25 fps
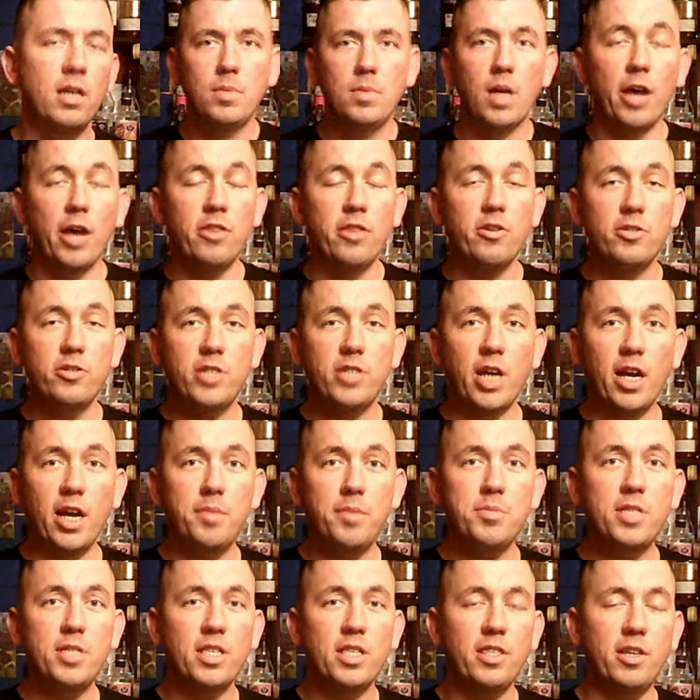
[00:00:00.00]
Other
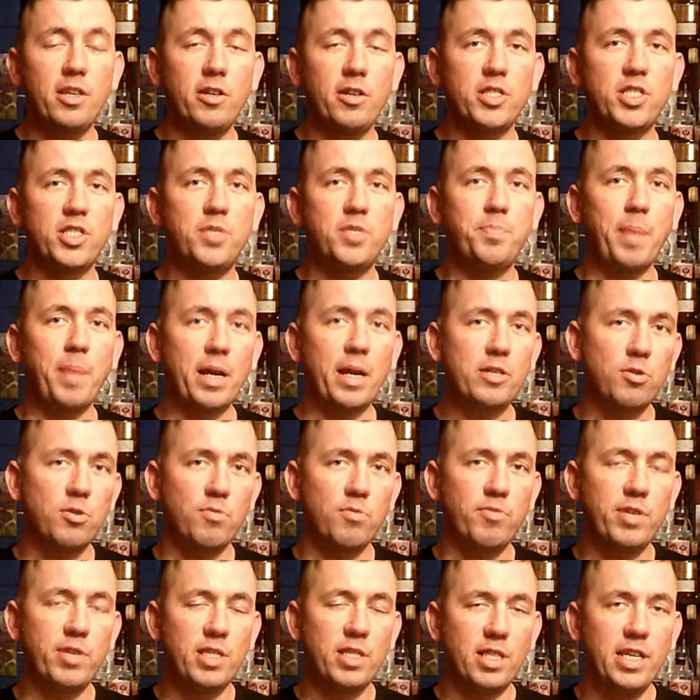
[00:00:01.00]
times there's special
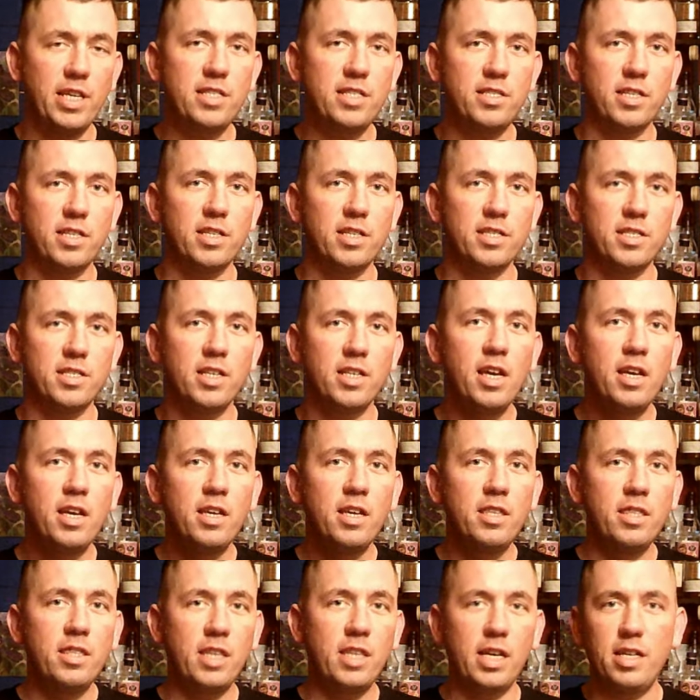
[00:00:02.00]
releases
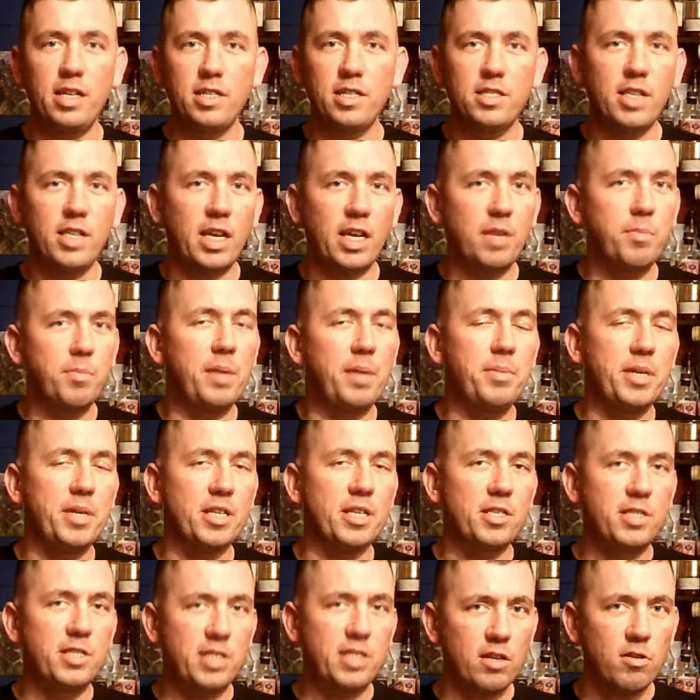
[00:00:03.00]
that is like maybe a
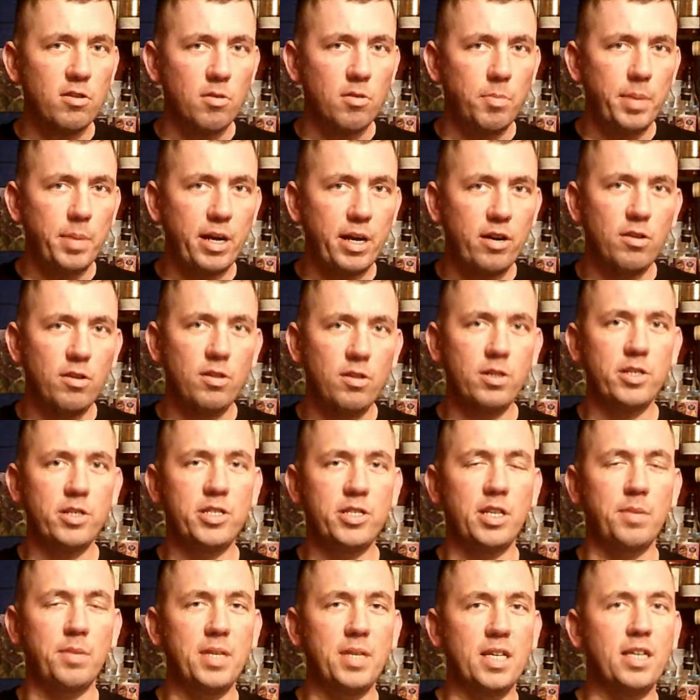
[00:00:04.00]
single barrel or
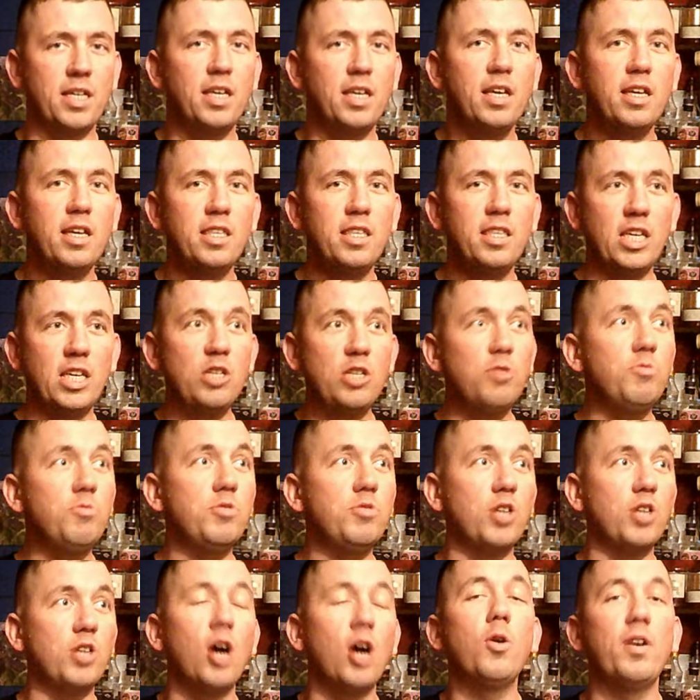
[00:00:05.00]
something that you
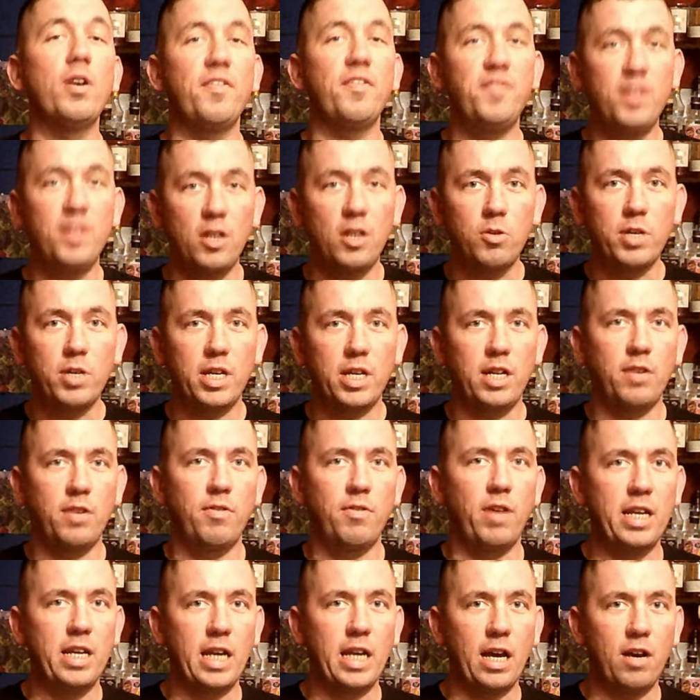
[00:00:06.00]
know if you don't get it
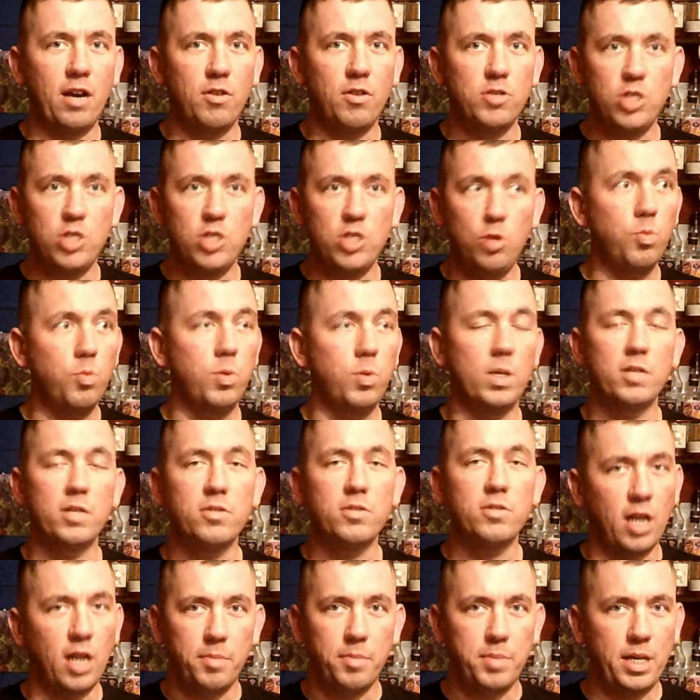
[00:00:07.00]
right now, you will
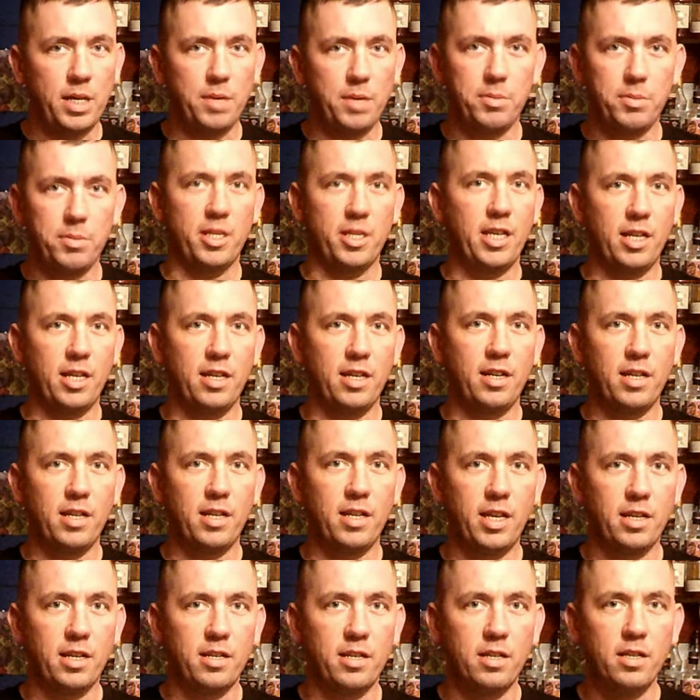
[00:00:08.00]
not be able to get it
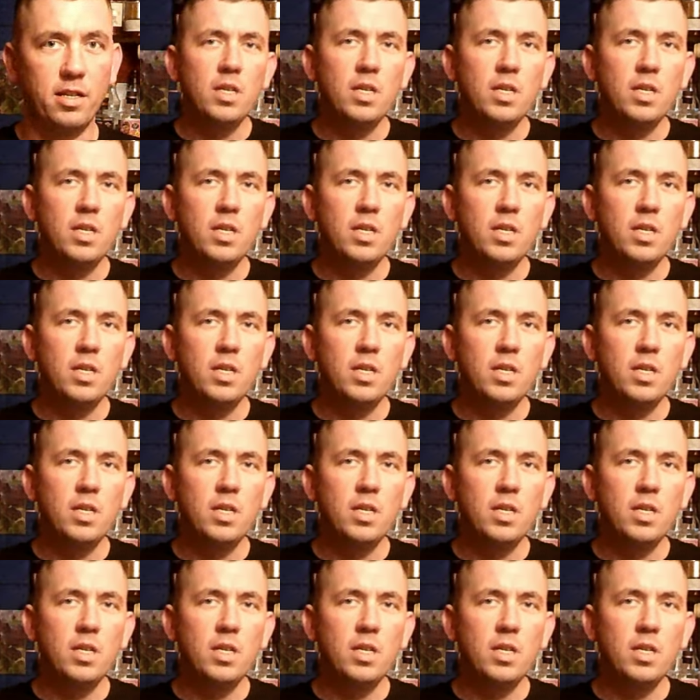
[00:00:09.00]
again.